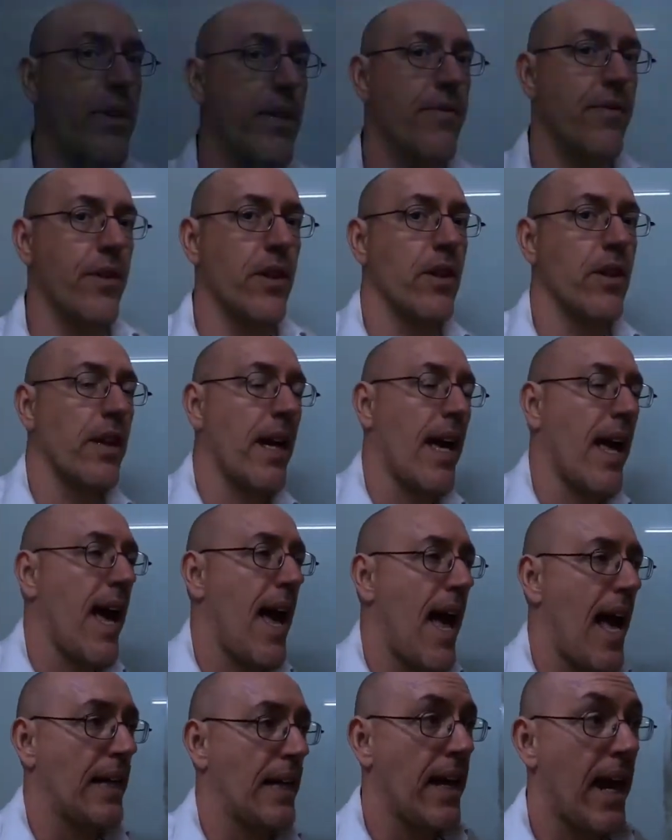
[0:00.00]
brief look
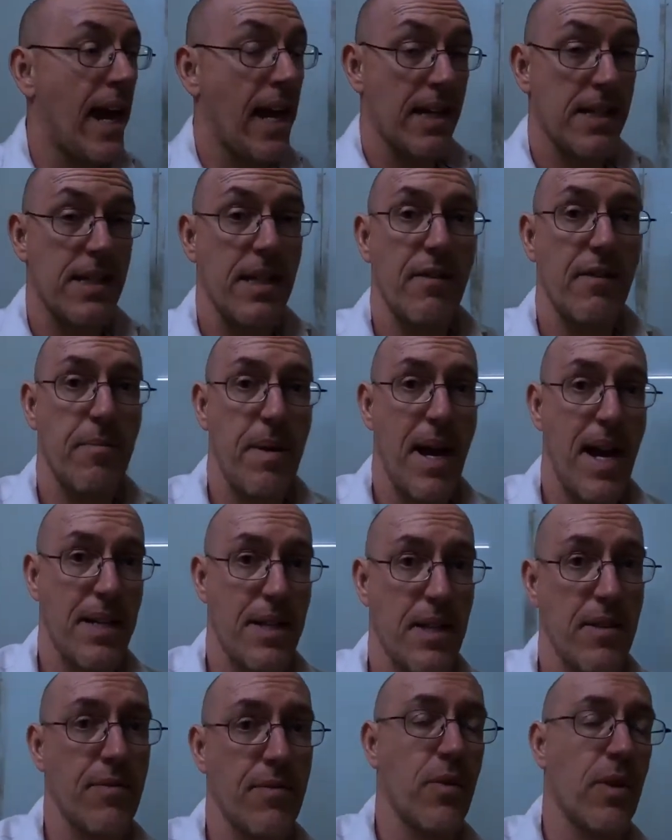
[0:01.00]
at
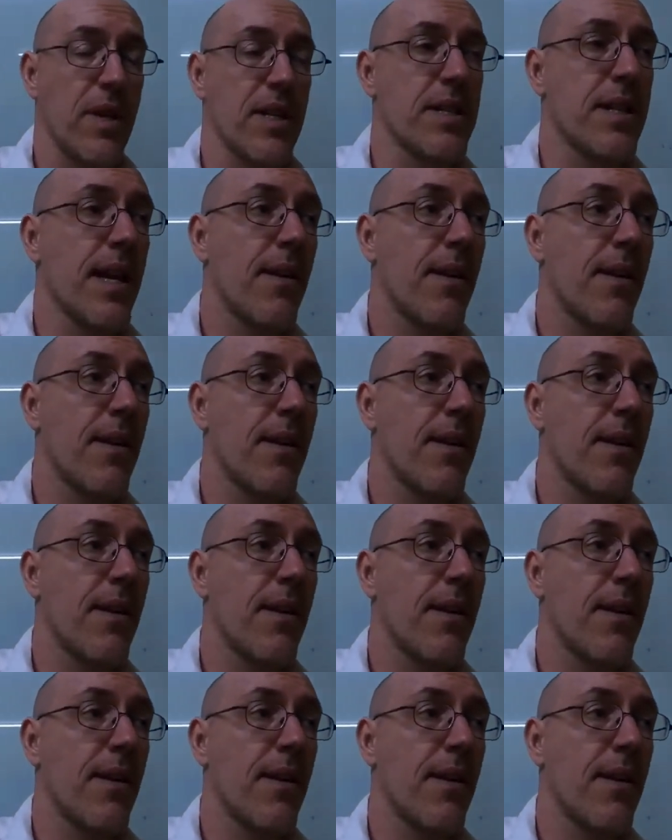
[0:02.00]
active-passive voice.